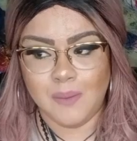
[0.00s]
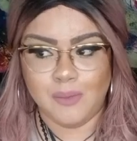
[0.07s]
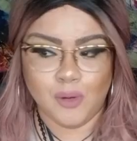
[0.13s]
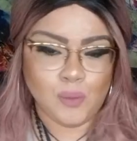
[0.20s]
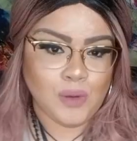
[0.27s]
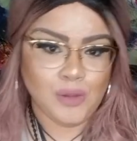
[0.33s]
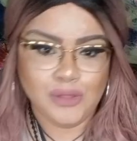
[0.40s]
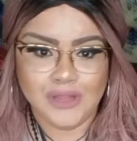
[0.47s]
but
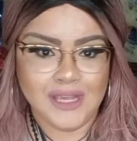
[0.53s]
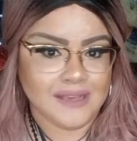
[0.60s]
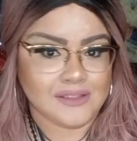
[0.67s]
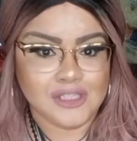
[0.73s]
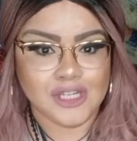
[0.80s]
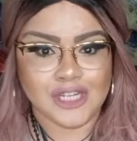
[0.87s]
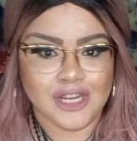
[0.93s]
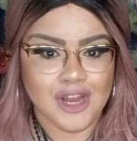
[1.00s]
wealthy is
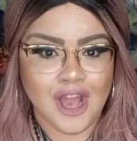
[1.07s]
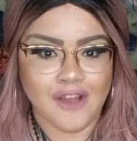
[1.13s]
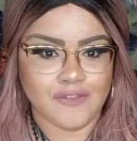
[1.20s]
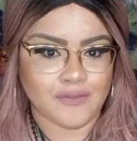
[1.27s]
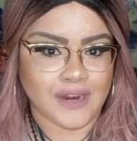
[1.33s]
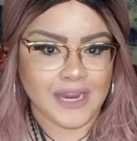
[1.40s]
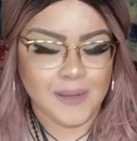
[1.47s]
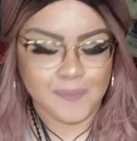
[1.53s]
good enough,
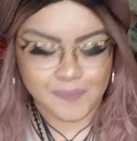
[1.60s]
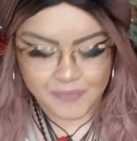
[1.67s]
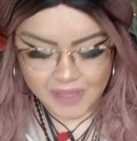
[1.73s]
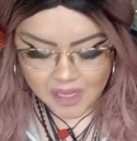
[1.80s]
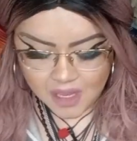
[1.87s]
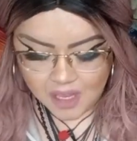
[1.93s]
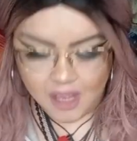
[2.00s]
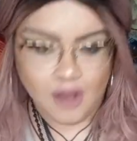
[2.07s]
right?
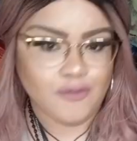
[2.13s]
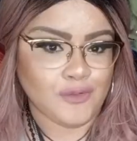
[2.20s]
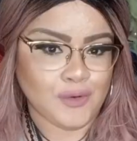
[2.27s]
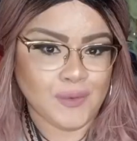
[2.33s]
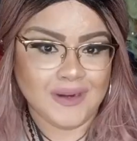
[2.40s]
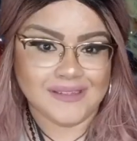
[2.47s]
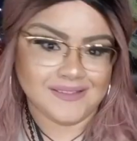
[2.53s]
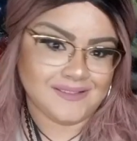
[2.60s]
Of
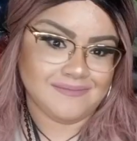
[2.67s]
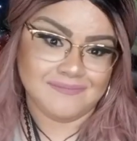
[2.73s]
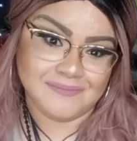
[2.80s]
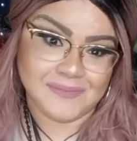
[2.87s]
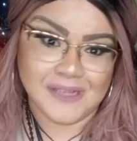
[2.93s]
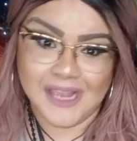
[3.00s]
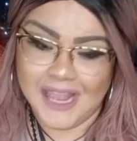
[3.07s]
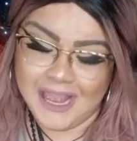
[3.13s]
course,
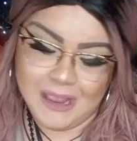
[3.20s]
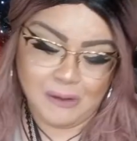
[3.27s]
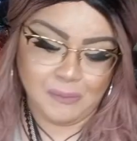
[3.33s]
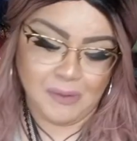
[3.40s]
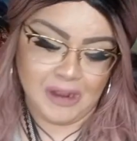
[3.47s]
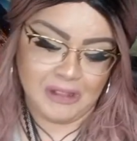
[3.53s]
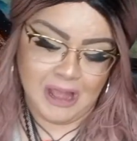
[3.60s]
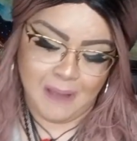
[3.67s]

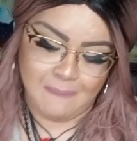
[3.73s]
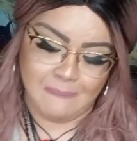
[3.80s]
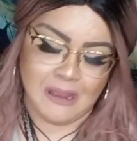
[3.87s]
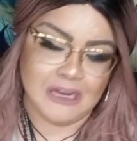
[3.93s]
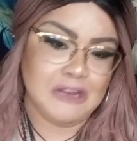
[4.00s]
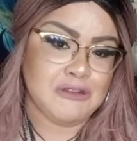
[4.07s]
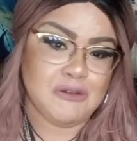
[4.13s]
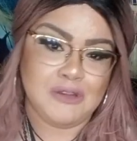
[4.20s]
when that
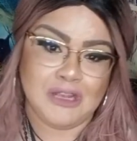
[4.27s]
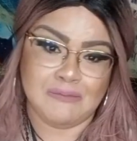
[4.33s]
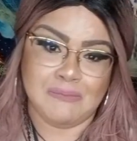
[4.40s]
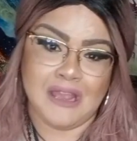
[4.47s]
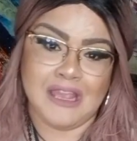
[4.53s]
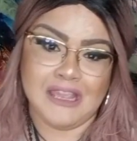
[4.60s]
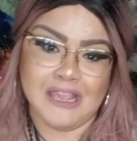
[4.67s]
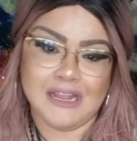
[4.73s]
money you can
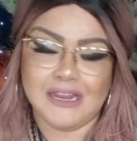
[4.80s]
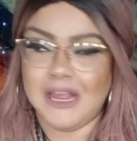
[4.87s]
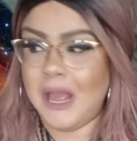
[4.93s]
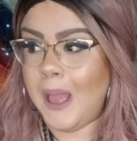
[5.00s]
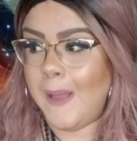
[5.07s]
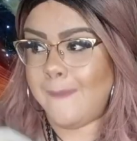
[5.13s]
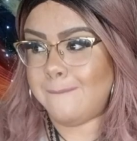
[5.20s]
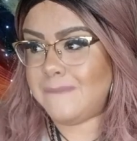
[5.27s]
make it
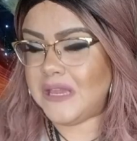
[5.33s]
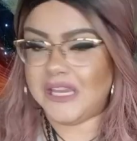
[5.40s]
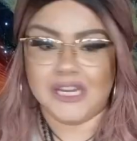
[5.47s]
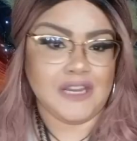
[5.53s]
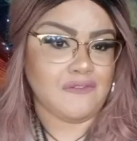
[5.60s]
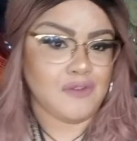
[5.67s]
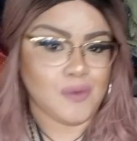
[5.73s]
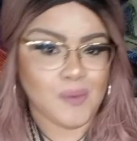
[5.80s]
bigger
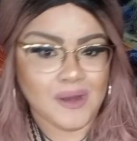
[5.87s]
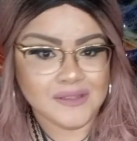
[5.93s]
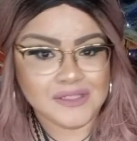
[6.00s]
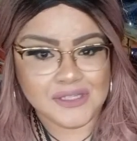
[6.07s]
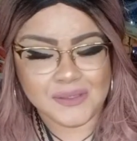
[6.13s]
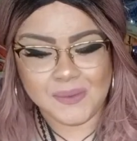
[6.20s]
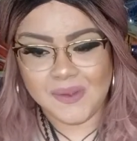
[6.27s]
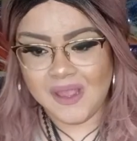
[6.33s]
if you want to